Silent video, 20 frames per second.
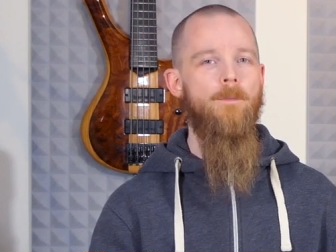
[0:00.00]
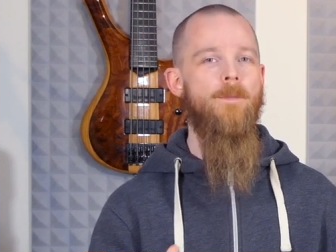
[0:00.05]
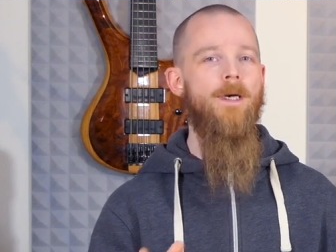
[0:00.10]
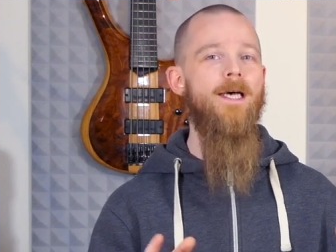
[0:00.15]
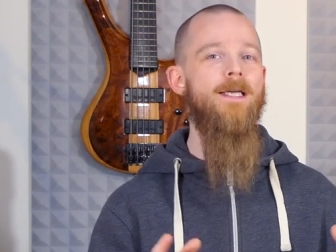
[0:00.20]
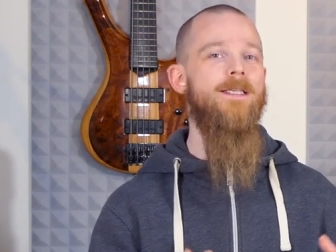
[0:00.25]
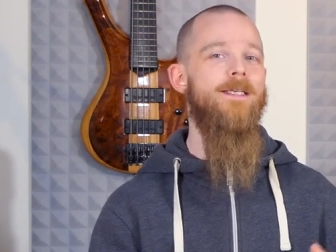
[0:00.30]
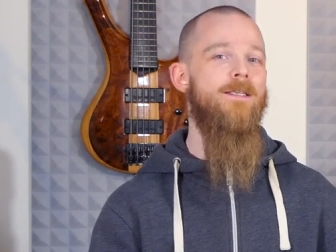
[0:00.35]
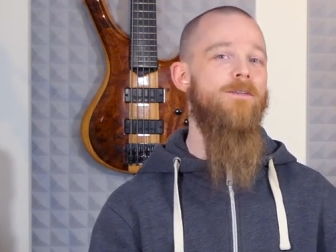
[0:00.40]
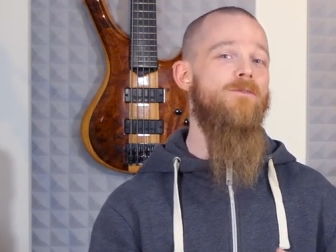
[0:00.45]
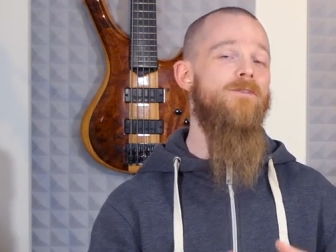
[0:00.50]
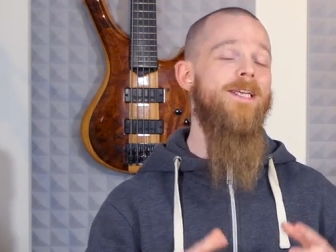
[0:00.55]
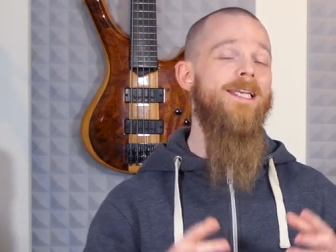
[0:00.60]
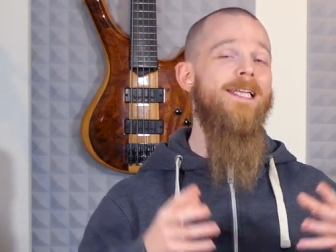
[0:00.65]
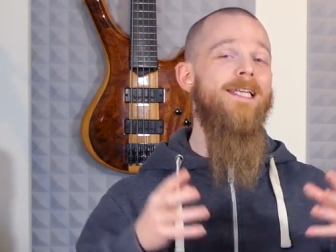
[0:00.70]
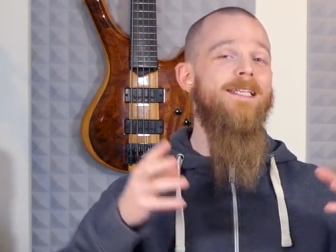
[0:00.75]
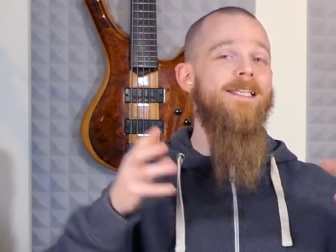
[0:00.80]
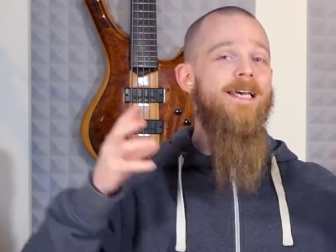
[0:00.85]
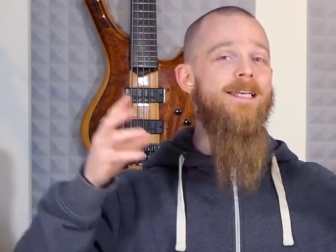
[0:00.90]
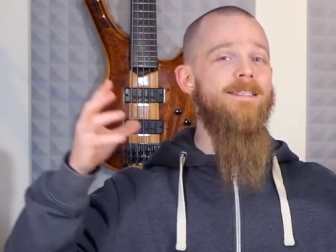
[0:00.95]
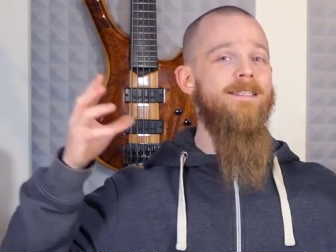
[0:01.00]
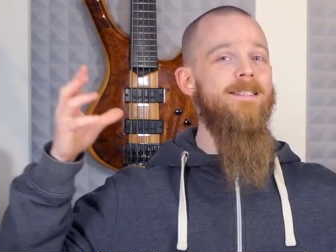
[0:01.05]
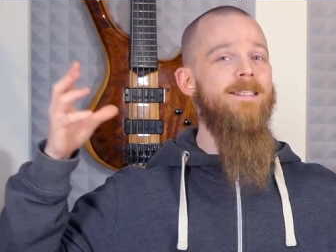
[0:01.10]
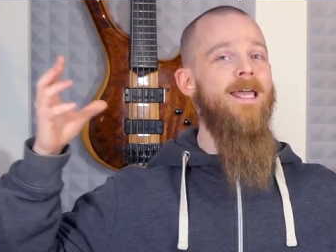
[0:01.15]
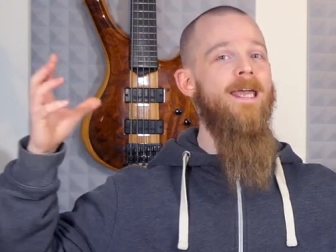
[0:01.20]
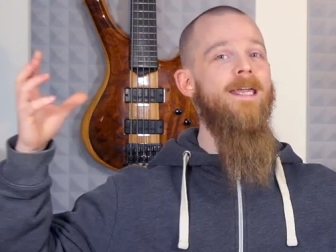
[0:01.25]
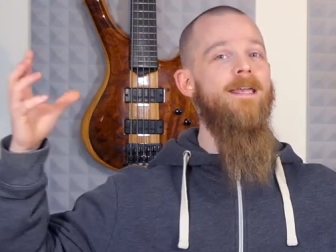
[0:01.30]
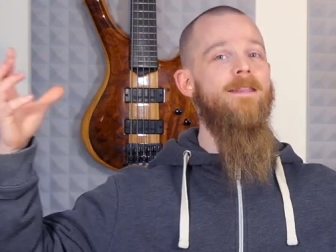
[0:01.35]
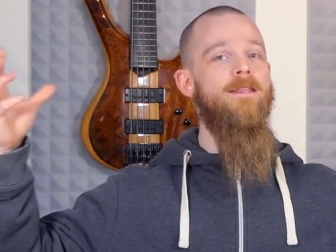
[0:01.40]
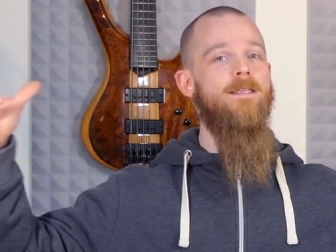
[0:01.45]
But it really does
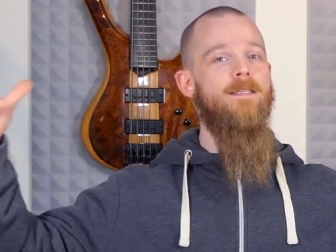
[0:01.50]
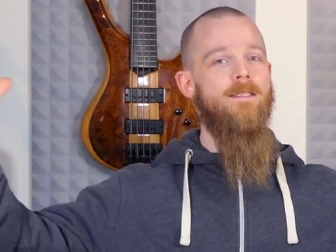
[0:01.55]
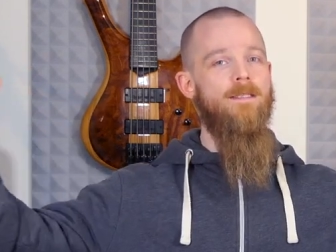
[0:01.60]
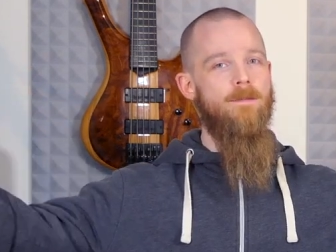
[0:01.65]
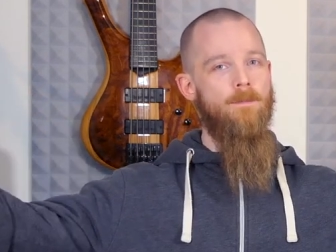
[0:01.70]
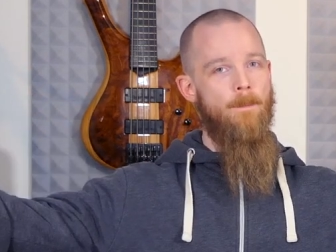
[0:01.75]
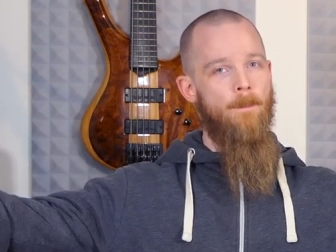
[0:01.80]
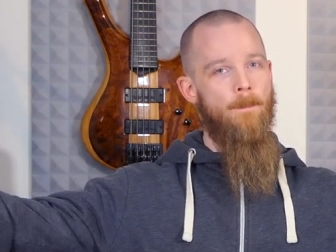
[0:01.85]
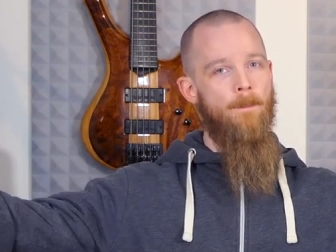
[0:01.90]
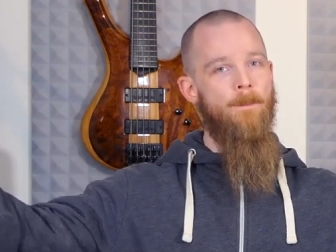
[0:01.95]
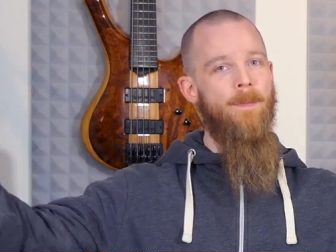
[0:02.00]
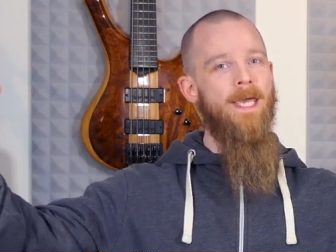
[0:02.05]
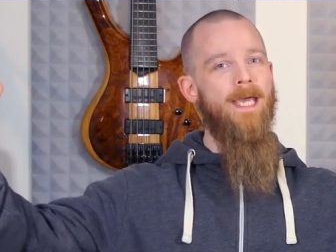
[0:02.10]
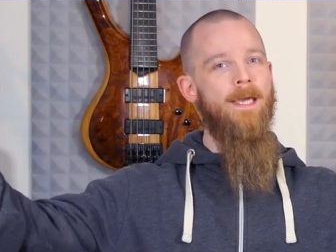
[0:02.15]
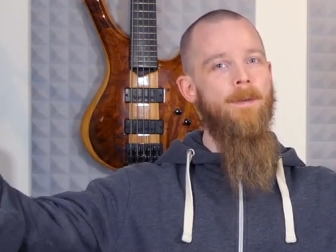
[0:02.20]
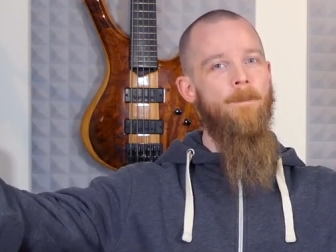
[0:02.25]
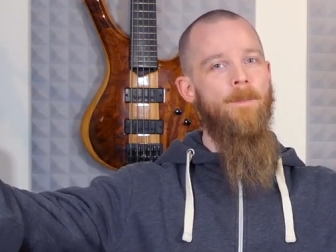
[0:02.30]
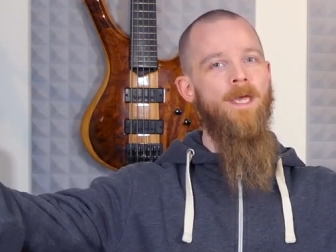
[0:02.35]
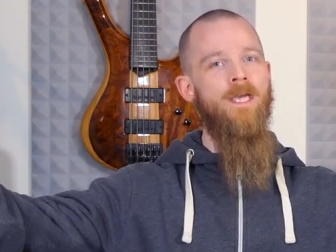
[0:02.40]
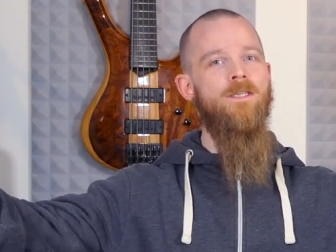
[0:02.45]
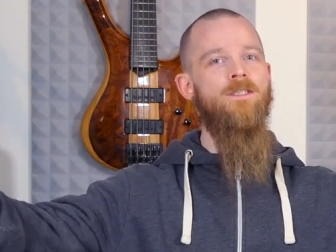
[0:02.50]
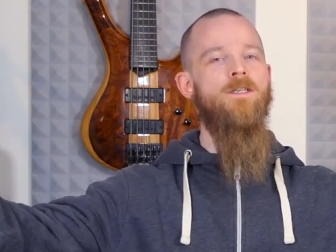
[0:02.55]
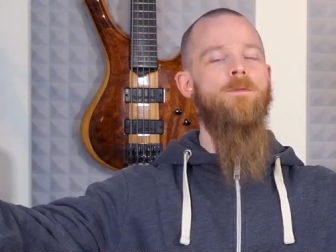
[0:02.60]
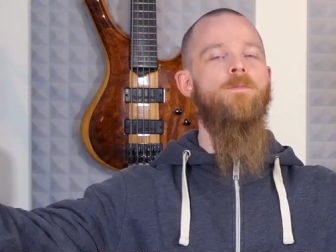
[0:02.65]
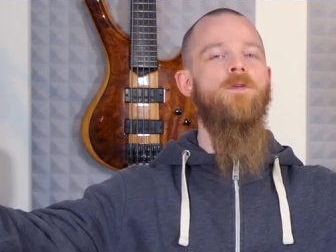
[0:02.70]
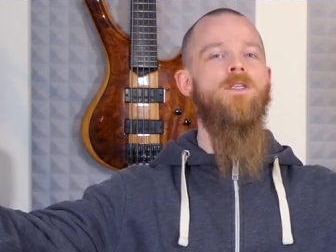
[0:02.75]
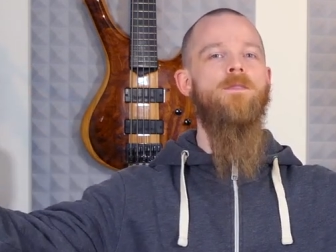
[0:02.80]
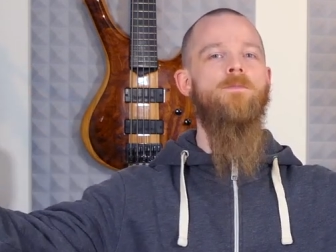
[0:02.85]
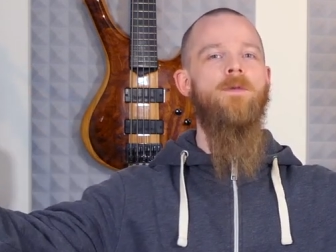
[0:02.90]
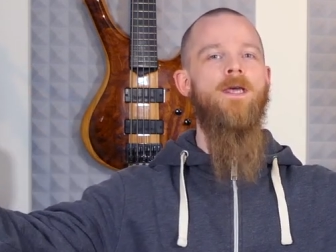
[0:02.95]
take this big picture
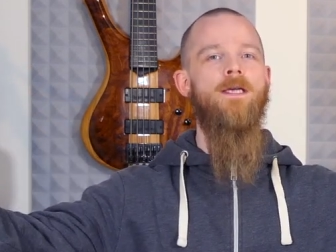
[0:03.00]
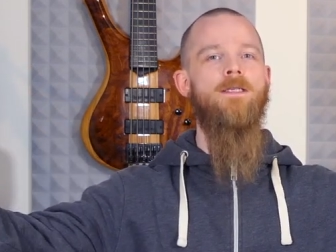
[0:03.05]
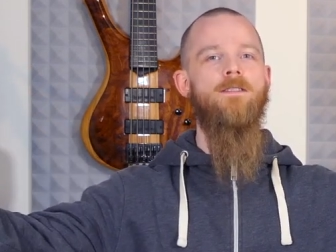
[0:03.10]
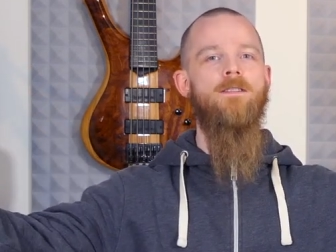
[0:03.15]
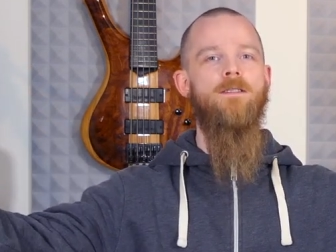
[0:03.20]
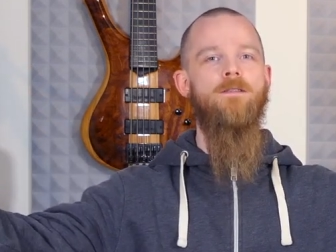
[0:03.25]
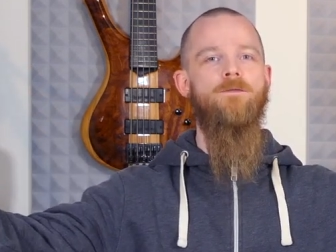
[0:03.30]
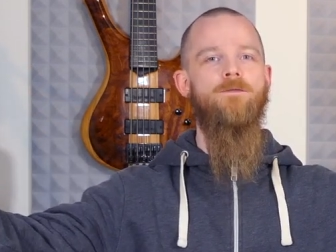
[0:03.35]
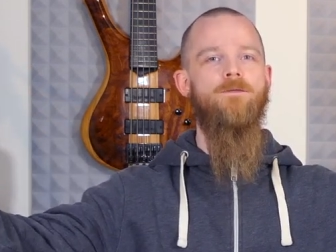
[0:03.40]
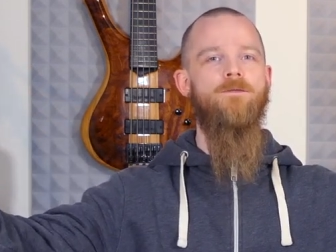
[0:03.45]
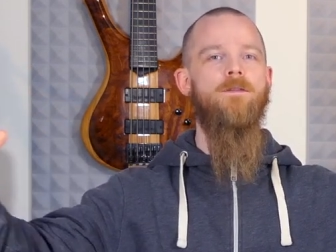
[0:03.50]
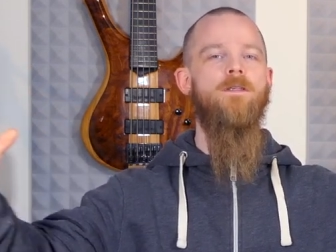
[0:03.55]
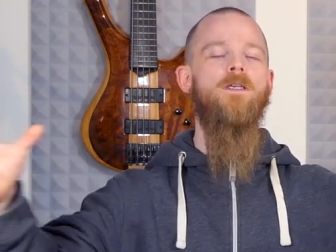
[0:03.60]
perspective